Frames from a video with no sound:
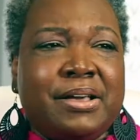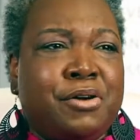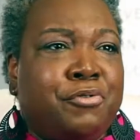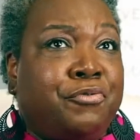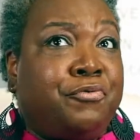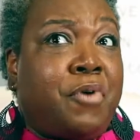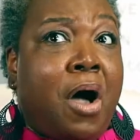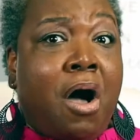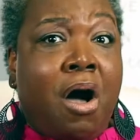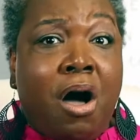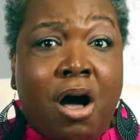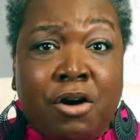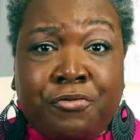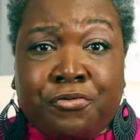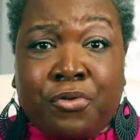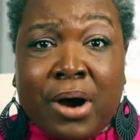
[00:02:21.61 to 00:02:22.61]

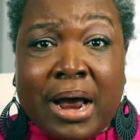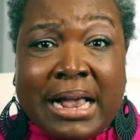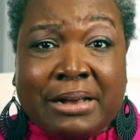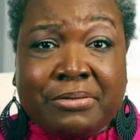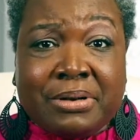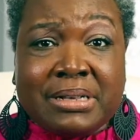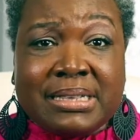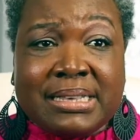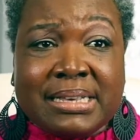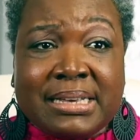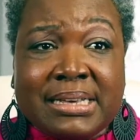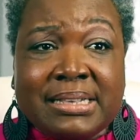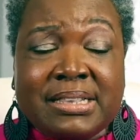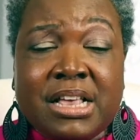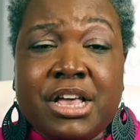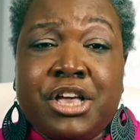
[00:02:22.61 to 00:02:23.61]
fall
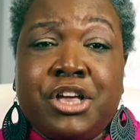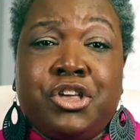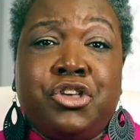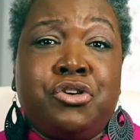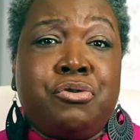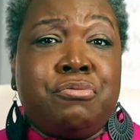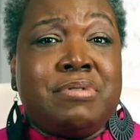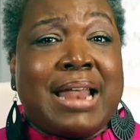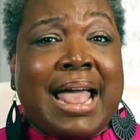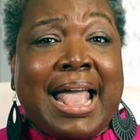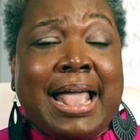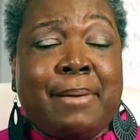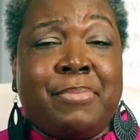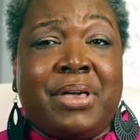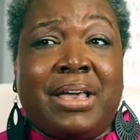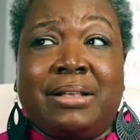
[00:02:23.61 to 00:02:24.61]
fragrances, you
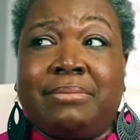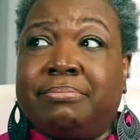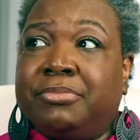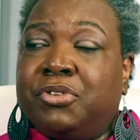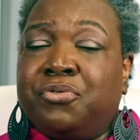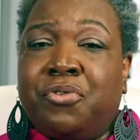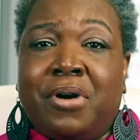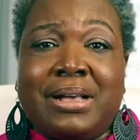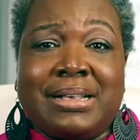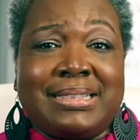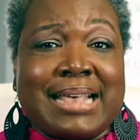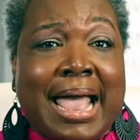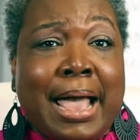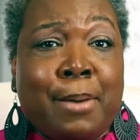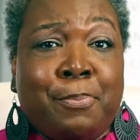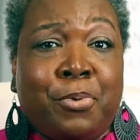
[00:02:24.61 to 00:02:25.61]
name it. For
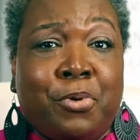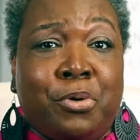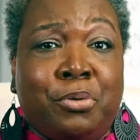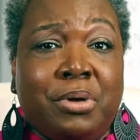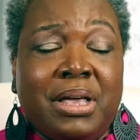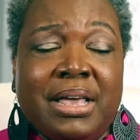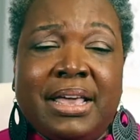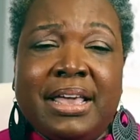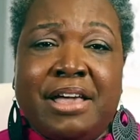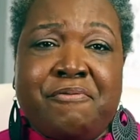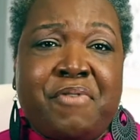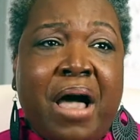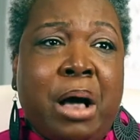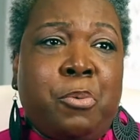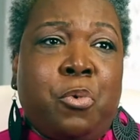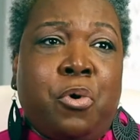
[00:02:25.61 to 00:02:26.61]
example, if
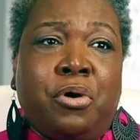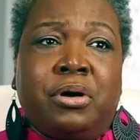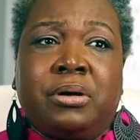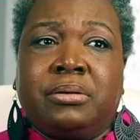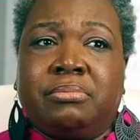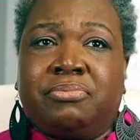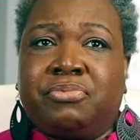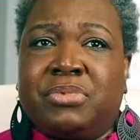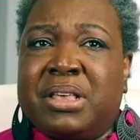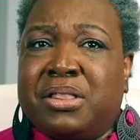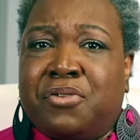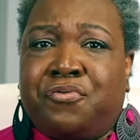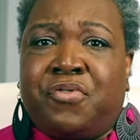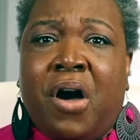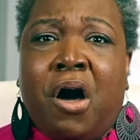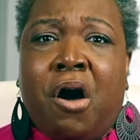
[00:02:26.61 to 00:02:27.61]
I want in the
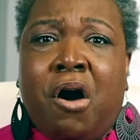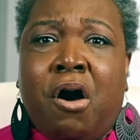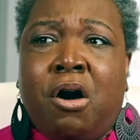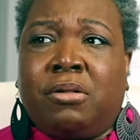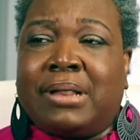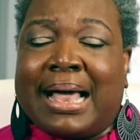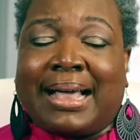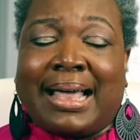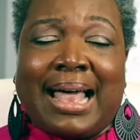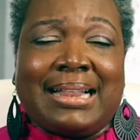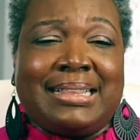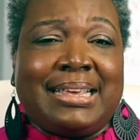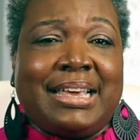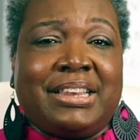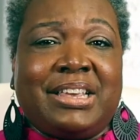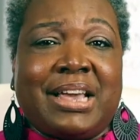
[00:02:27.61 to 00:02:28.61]
fall, like I
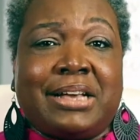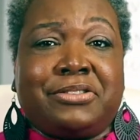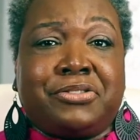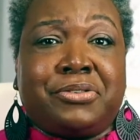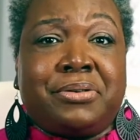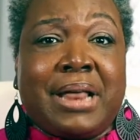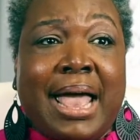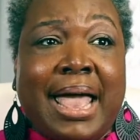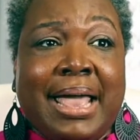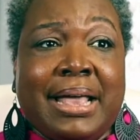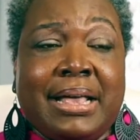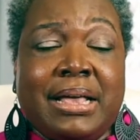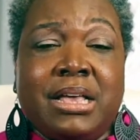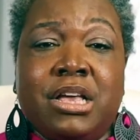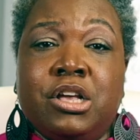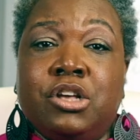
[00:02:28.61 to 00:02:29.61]
did yesterday,
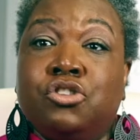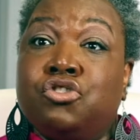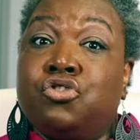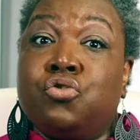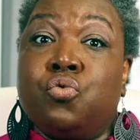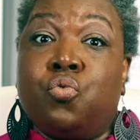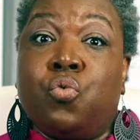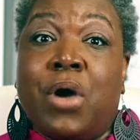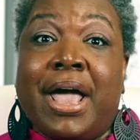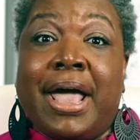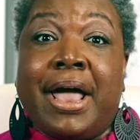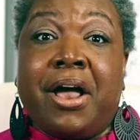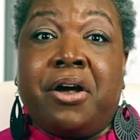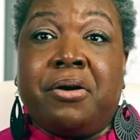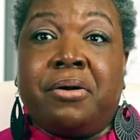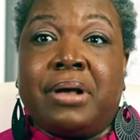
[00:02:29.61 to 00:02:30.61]
to
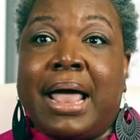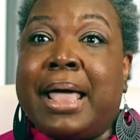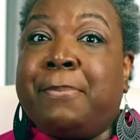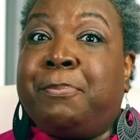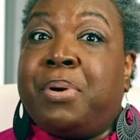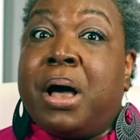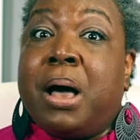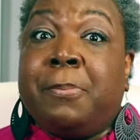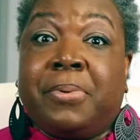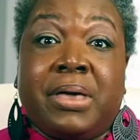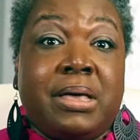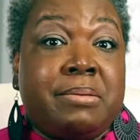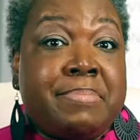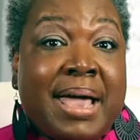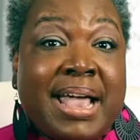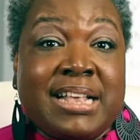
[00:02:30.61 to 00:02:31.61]
wear a
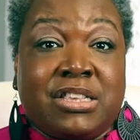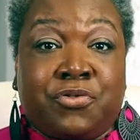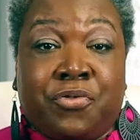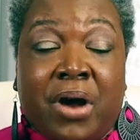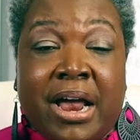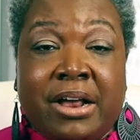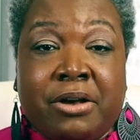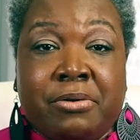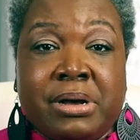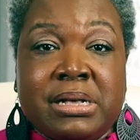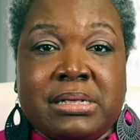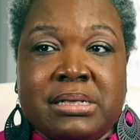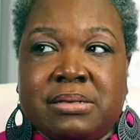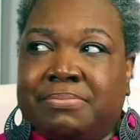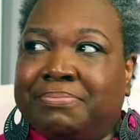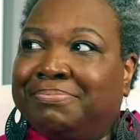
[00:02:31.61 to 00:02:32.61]
pumpkin-based
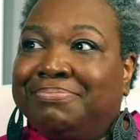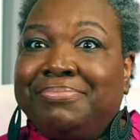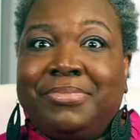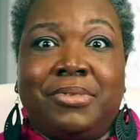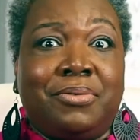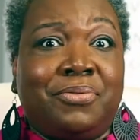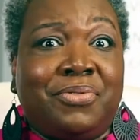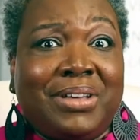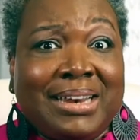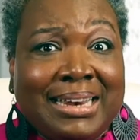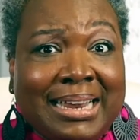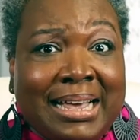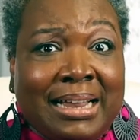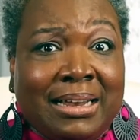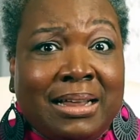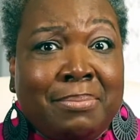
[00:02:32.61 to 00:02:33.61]
fragrance,
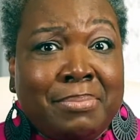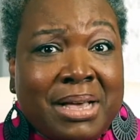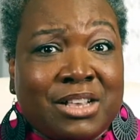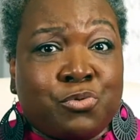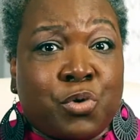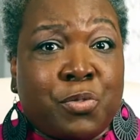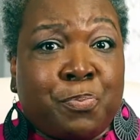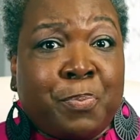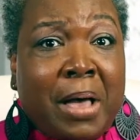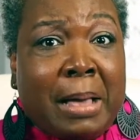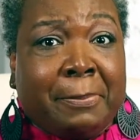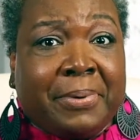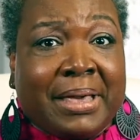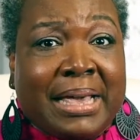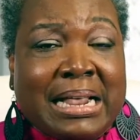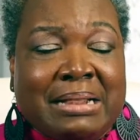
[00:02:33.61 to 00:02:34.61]
vanilla mixed with
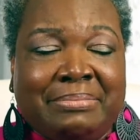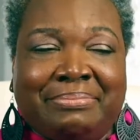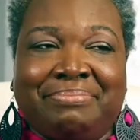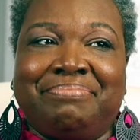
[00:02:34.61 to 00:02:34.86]
pumpkin,